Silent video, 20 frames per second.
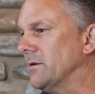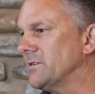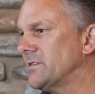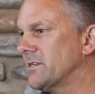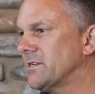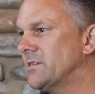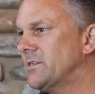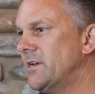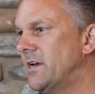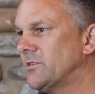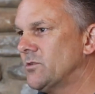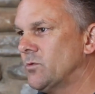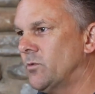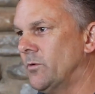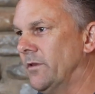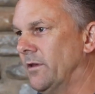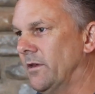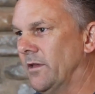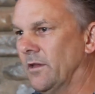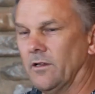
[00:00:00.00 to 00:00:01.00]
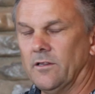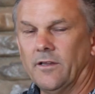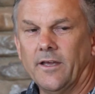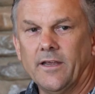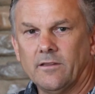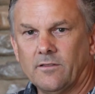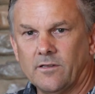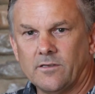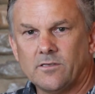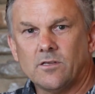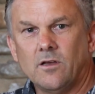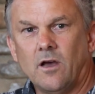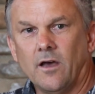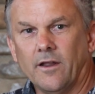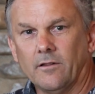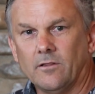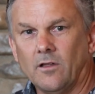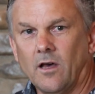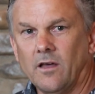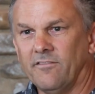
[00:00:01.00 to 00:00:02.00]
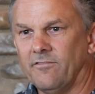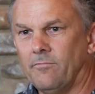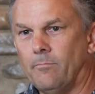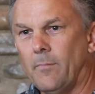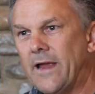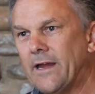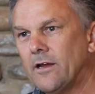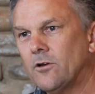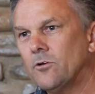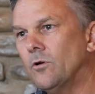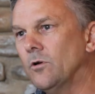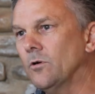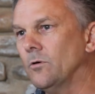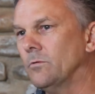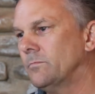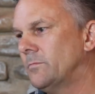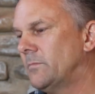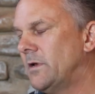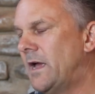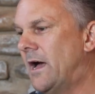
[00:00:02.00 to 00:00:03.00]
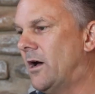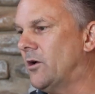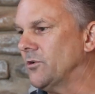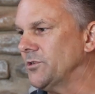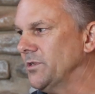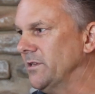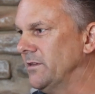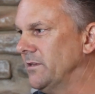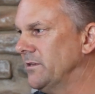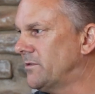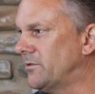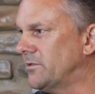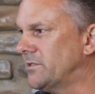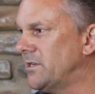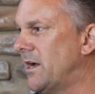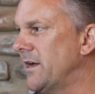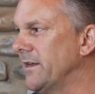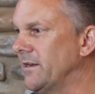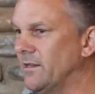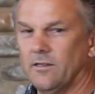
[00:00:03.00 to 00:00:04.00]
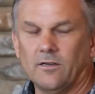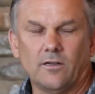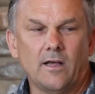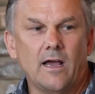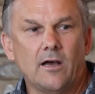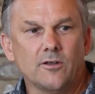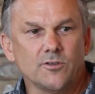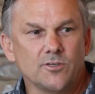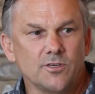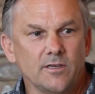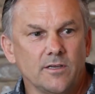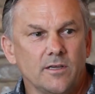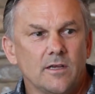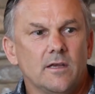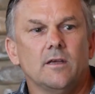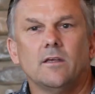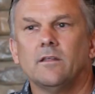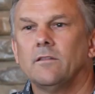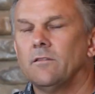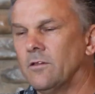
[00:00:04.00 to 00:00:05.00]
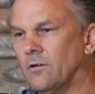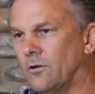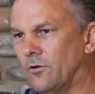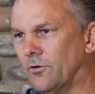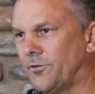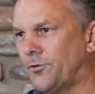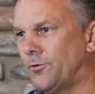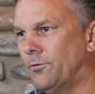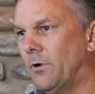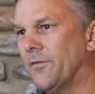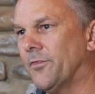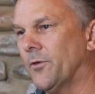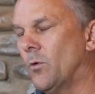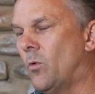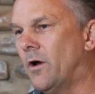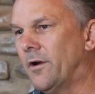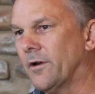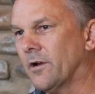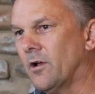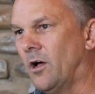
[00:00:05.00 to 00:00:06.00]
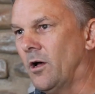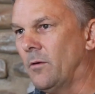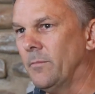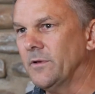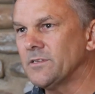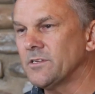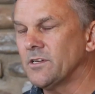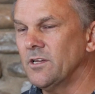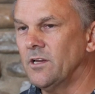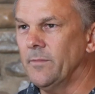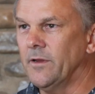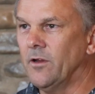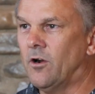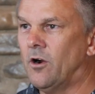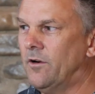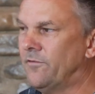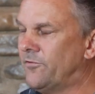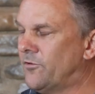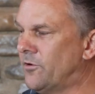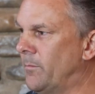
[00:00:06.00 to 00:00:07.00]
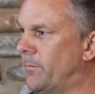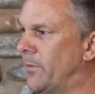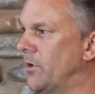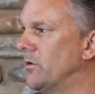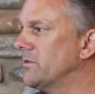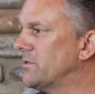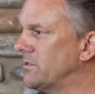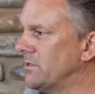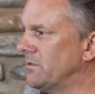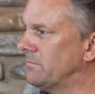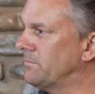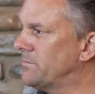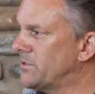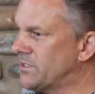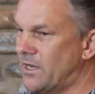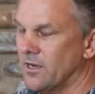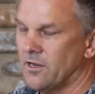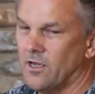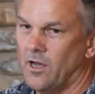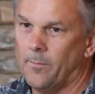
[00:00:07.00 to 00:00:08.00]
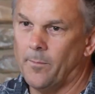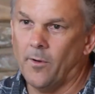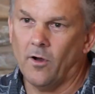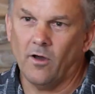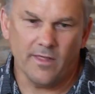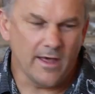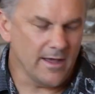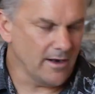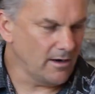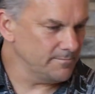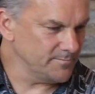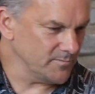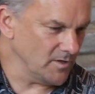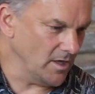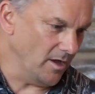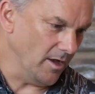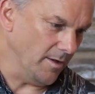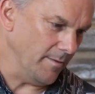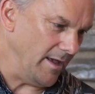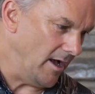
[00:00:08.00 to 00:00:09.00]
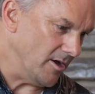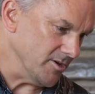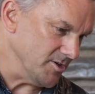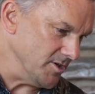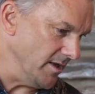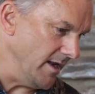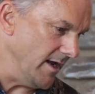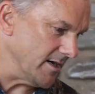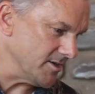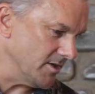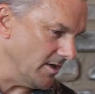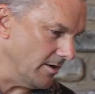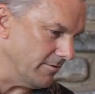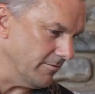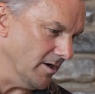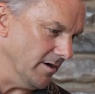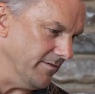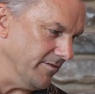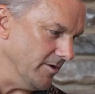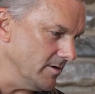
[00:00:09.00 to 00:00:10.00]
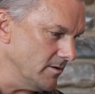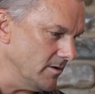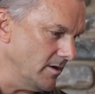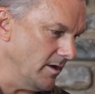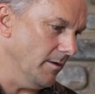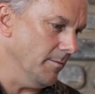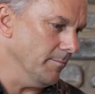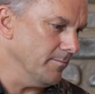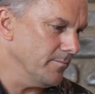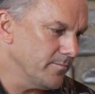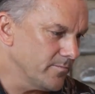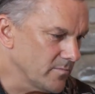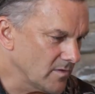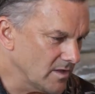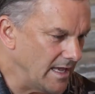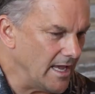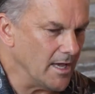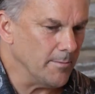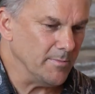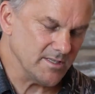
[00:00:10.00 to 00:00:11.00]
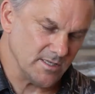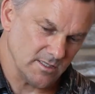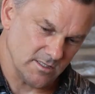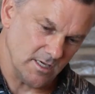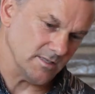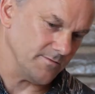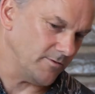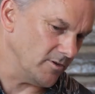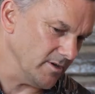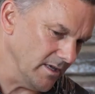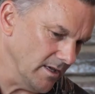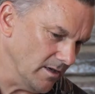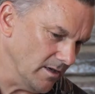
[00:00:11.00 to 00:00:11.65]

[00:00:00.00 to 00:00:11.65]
Success in a lake that's got a lot of microalgae. These are tiny little algae that are throughout the water column. It's going to be hard for a boat to suck up all that algae and actually get rid of it. Can be successful